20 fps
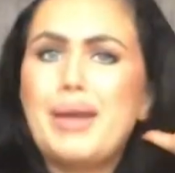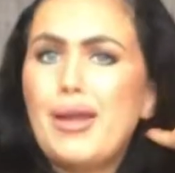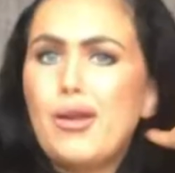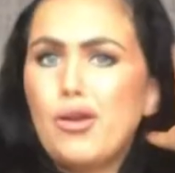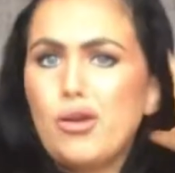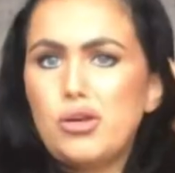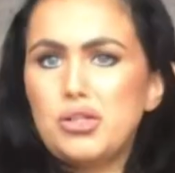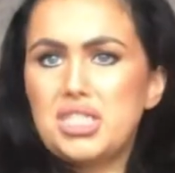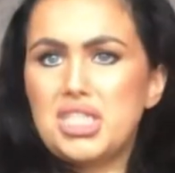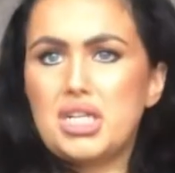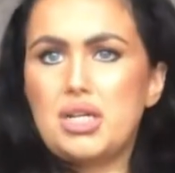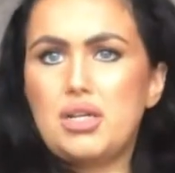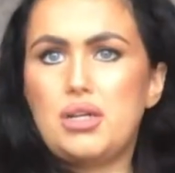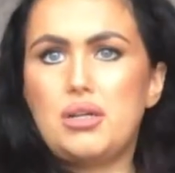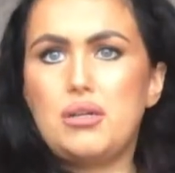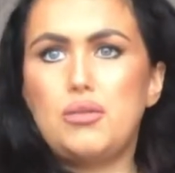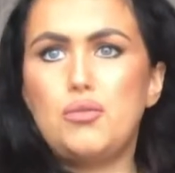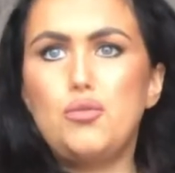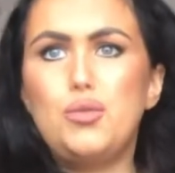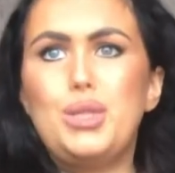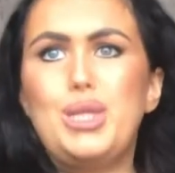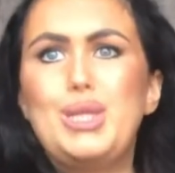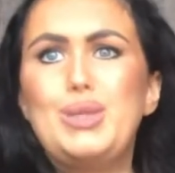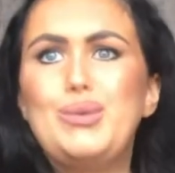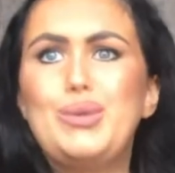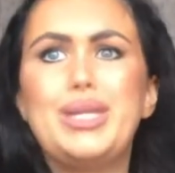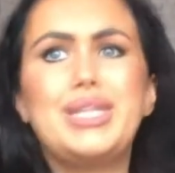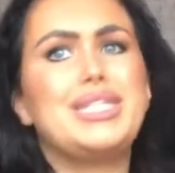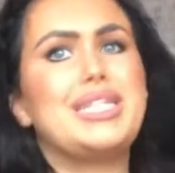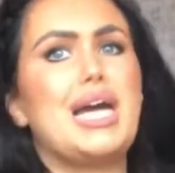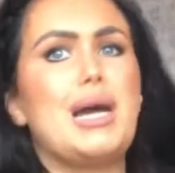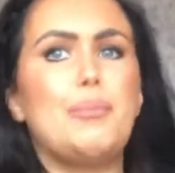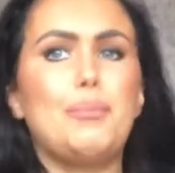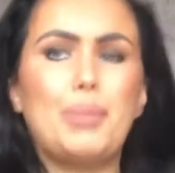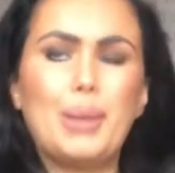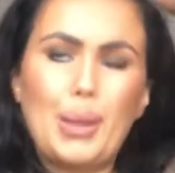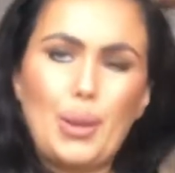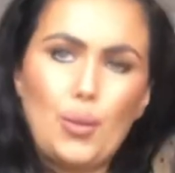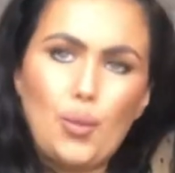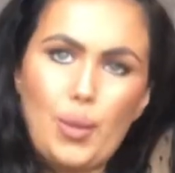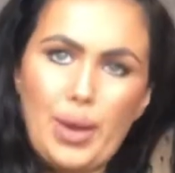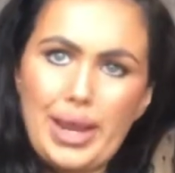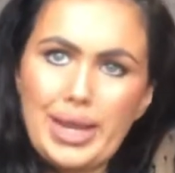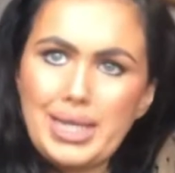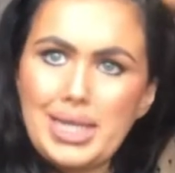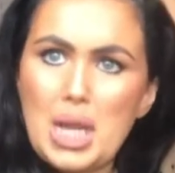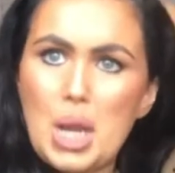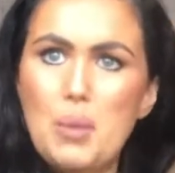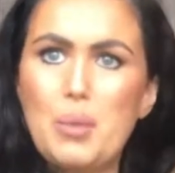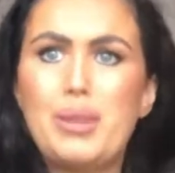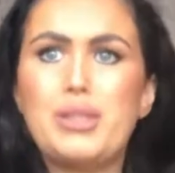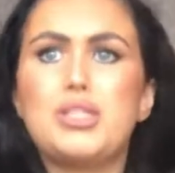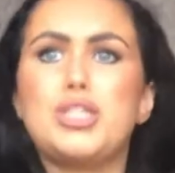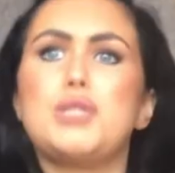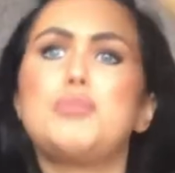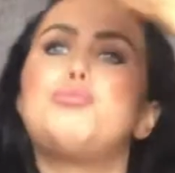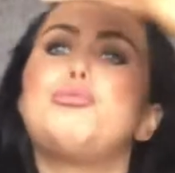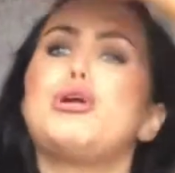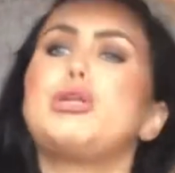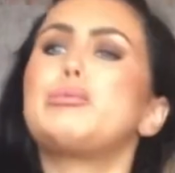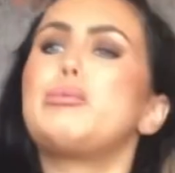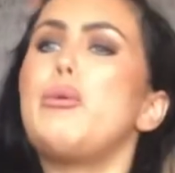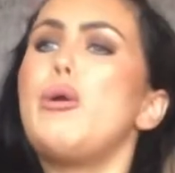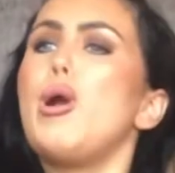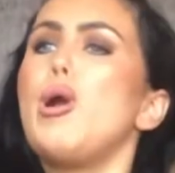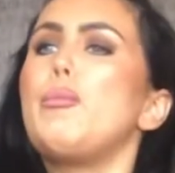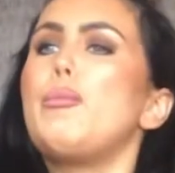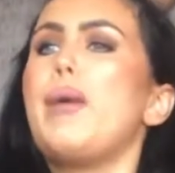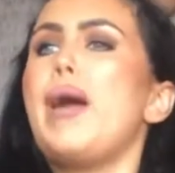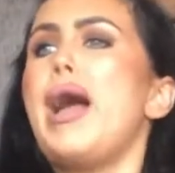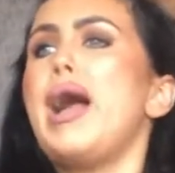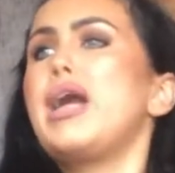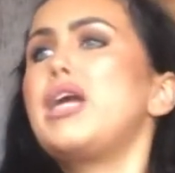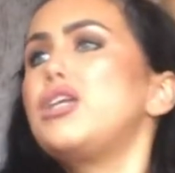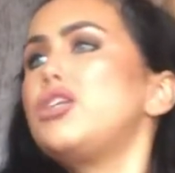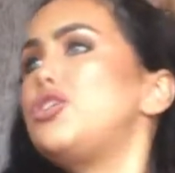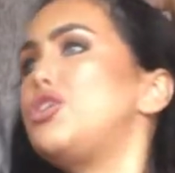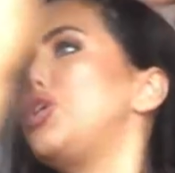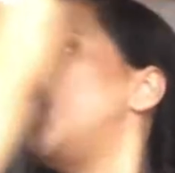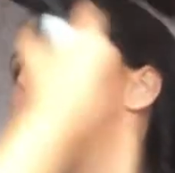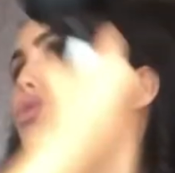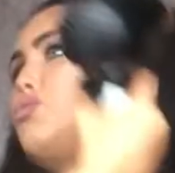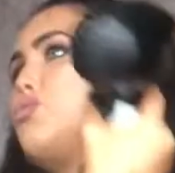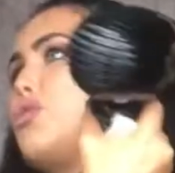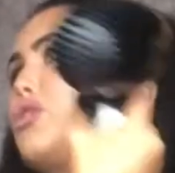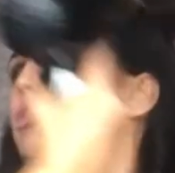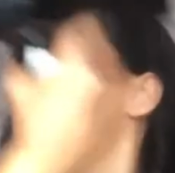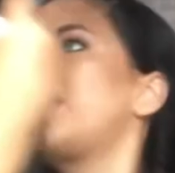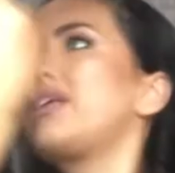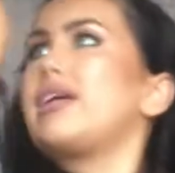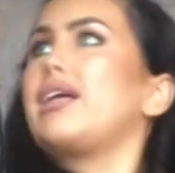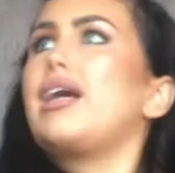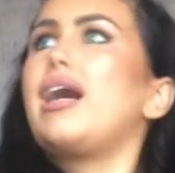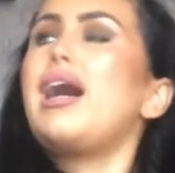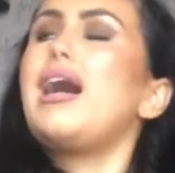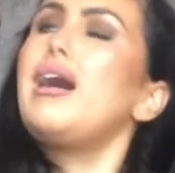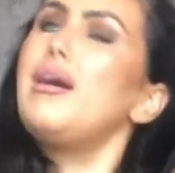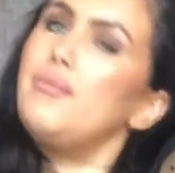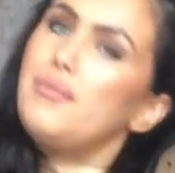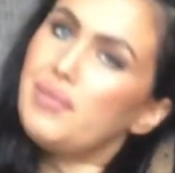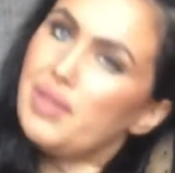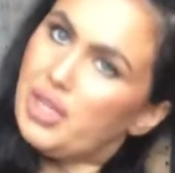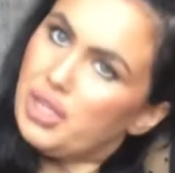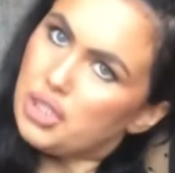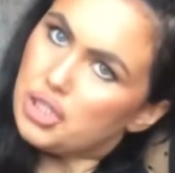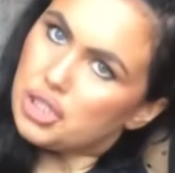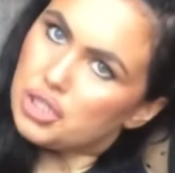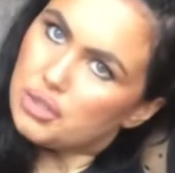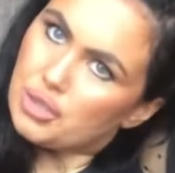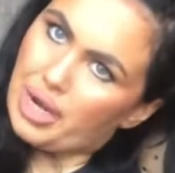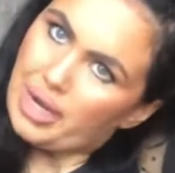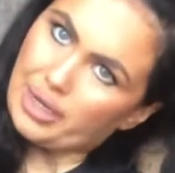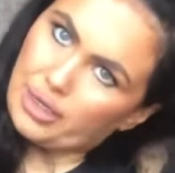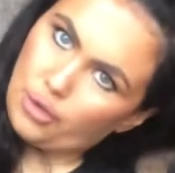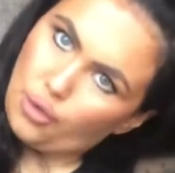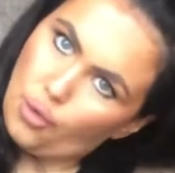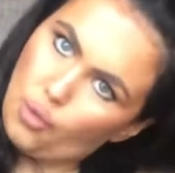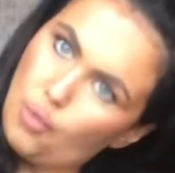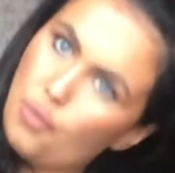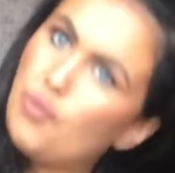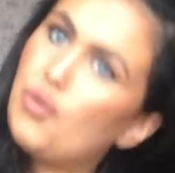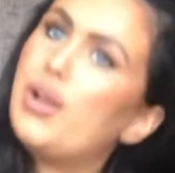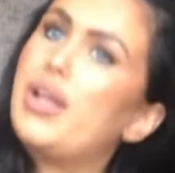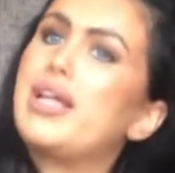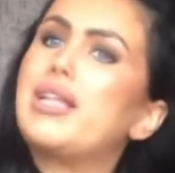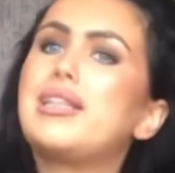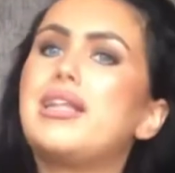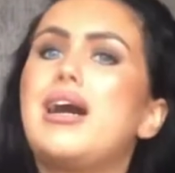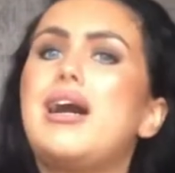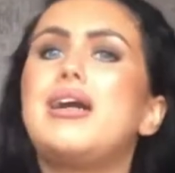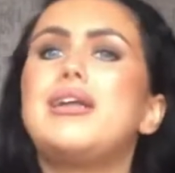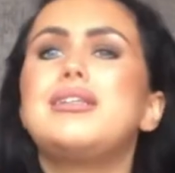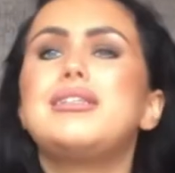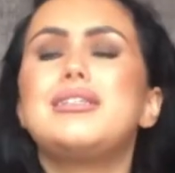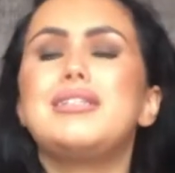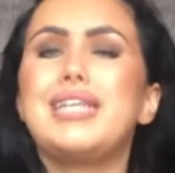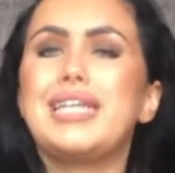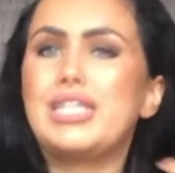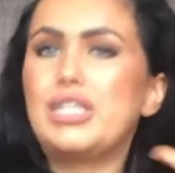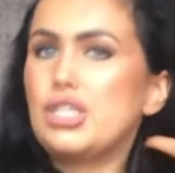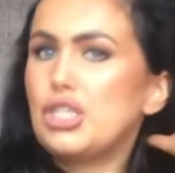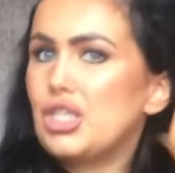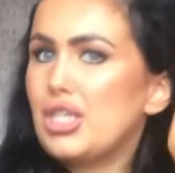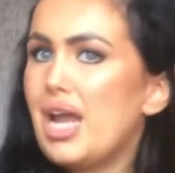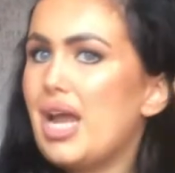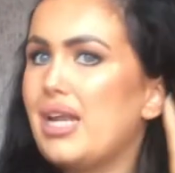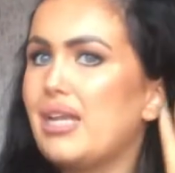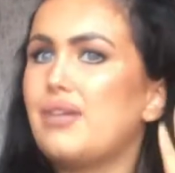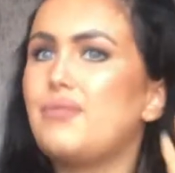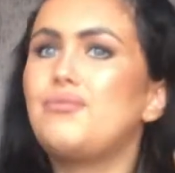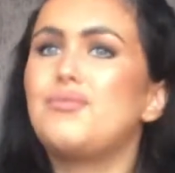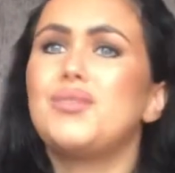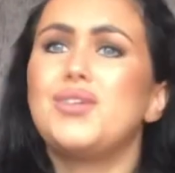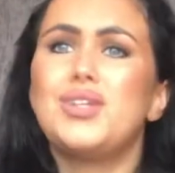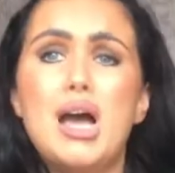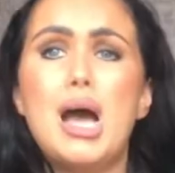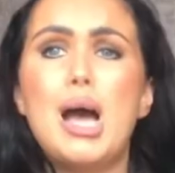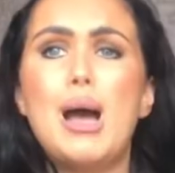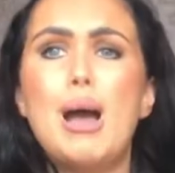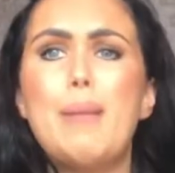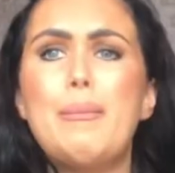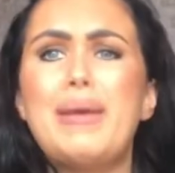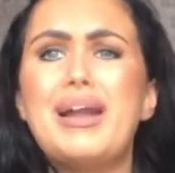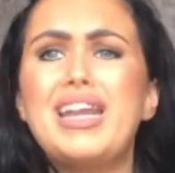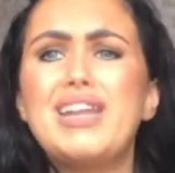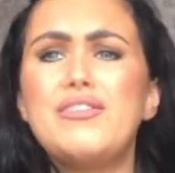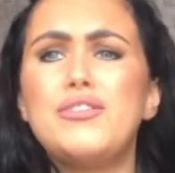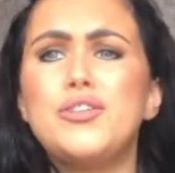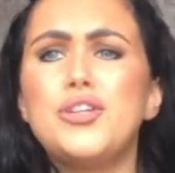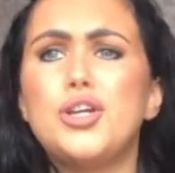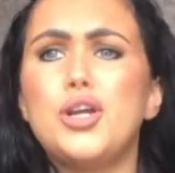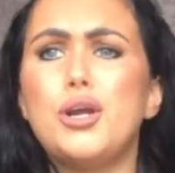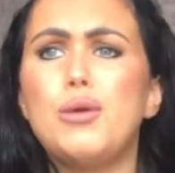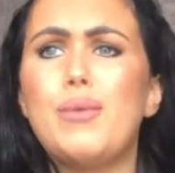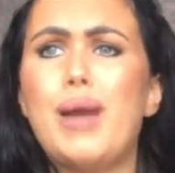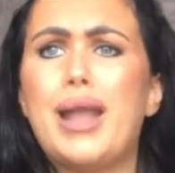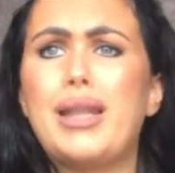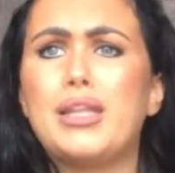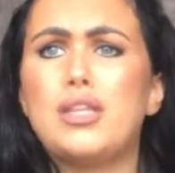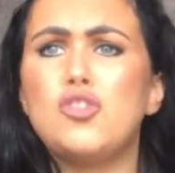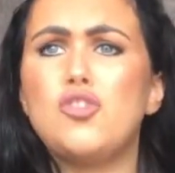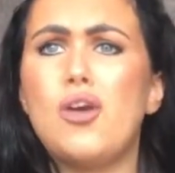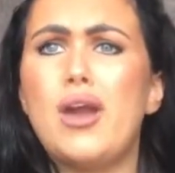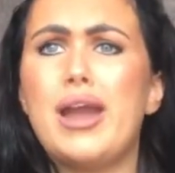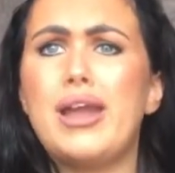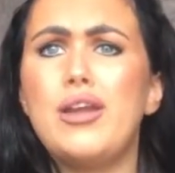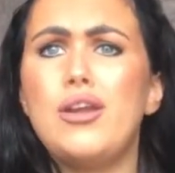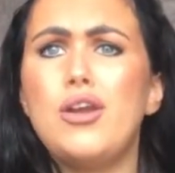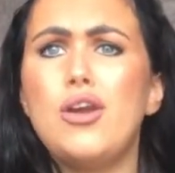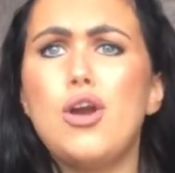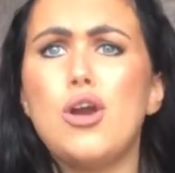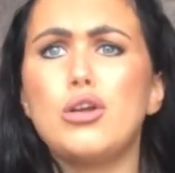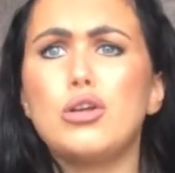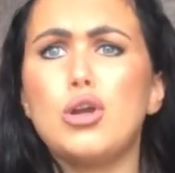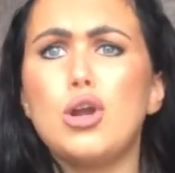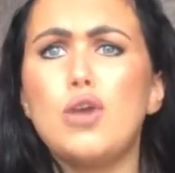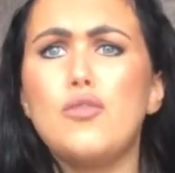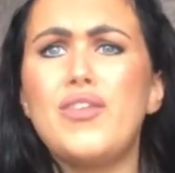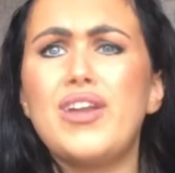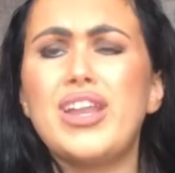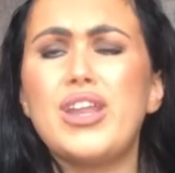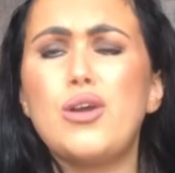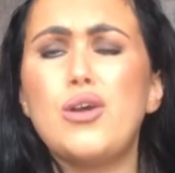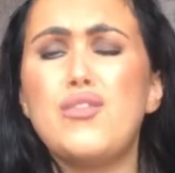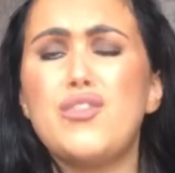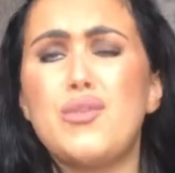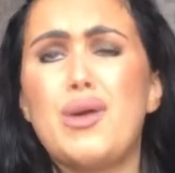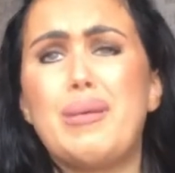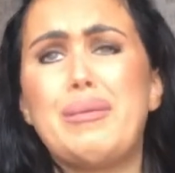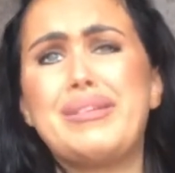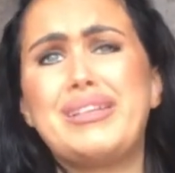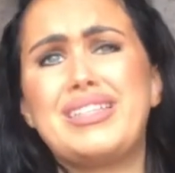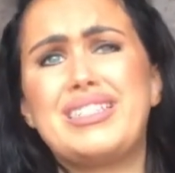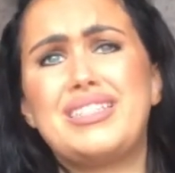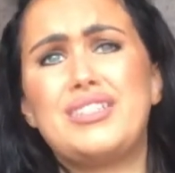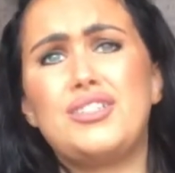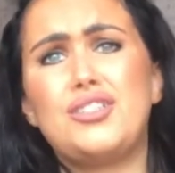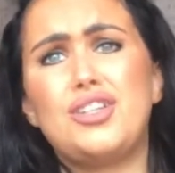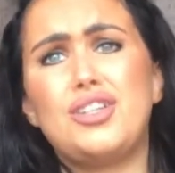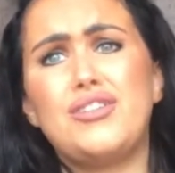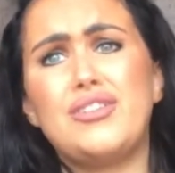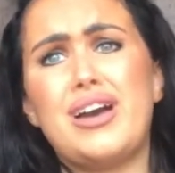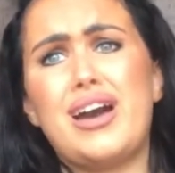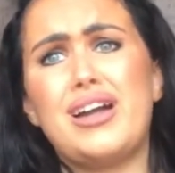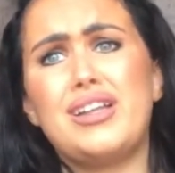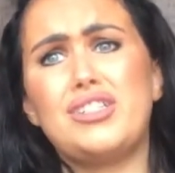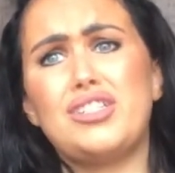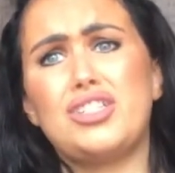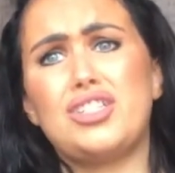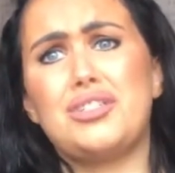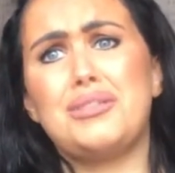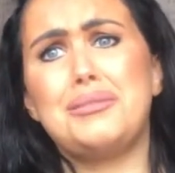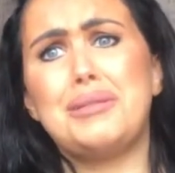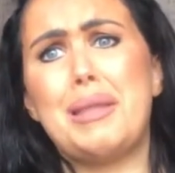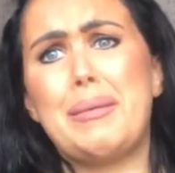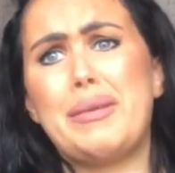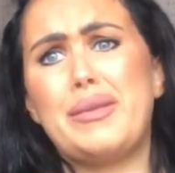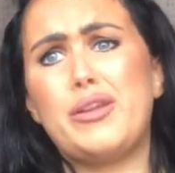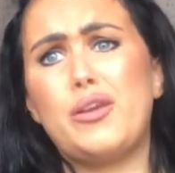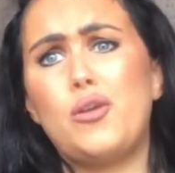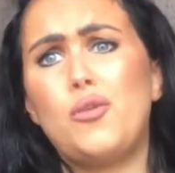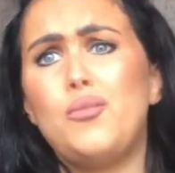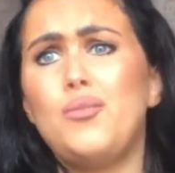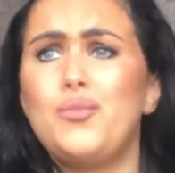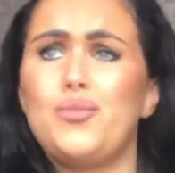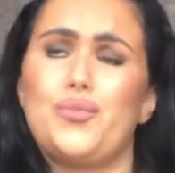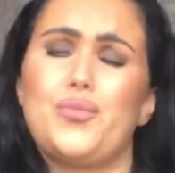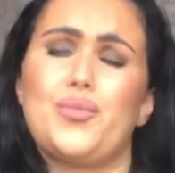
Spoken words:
my hair is like really really damp, like wet, I will just brush my hair back, do the roots like that, and just kind of go over like that. Like just kind of, I might even do a wet to dry hair curl video. If you want me to just do that, just let me know.